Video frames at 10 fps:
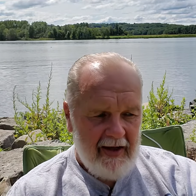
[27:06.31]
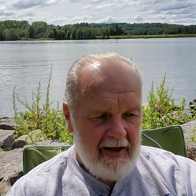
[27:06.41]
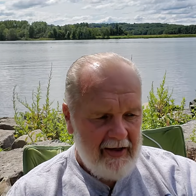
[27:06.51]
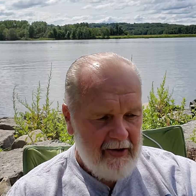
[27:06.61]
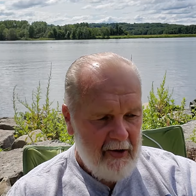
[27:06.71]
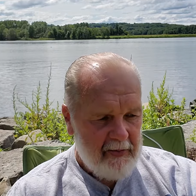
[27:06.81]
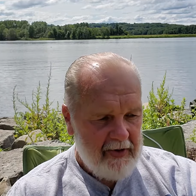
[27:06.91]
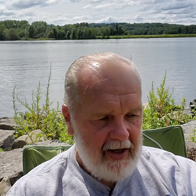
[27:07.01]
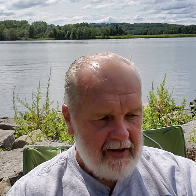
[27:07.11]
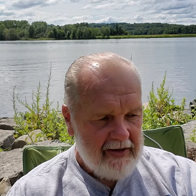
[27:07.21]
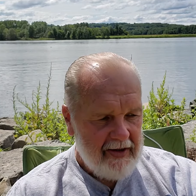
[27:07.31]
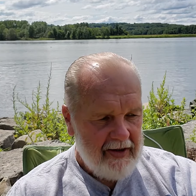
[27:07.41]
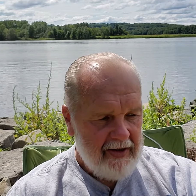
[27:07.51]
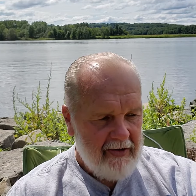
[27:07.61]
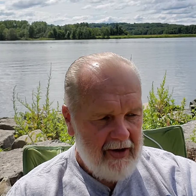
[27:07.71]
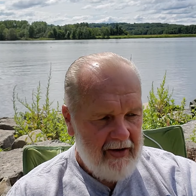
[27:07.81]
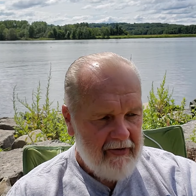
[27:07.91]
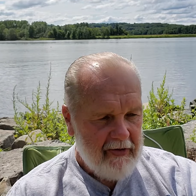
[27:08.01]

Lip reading: and hope that you have a